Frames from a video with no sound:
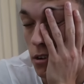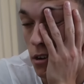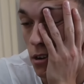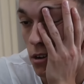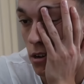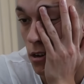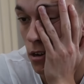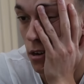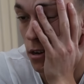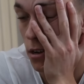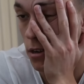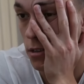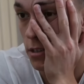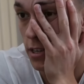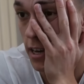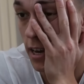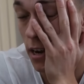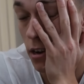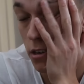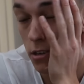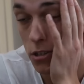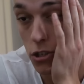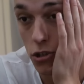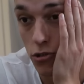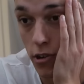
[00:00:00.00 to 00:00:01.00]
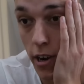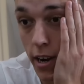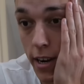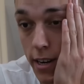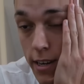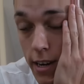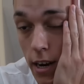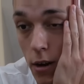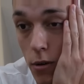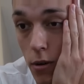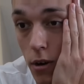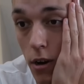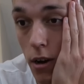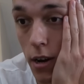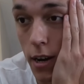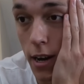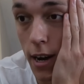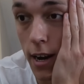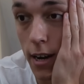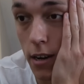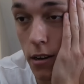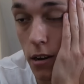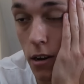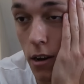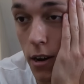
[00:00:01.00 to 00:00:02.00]
I can train now
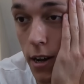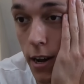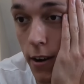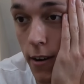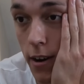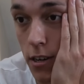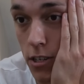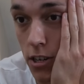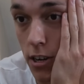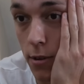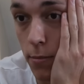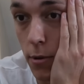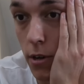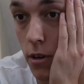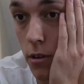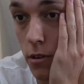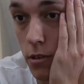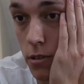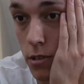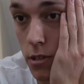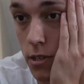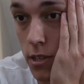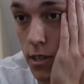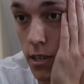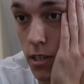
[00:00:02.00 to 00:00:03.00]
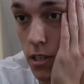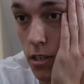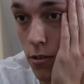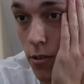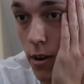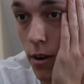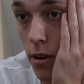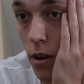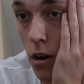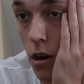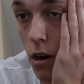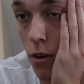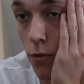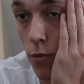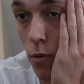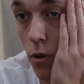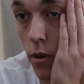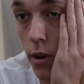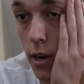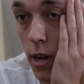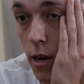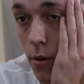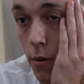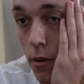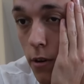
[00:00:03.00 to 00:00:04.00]
earlier actually, because it's around
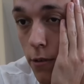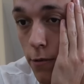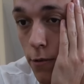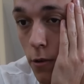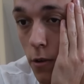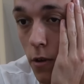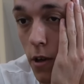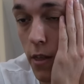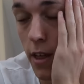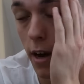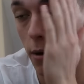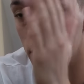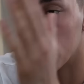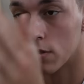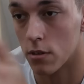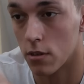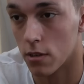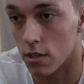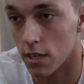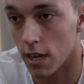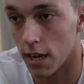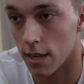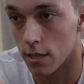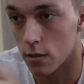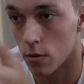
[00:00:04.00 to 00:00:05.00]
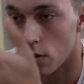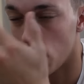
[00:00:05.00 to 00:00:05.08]
1:30 now and I thought that was gonna take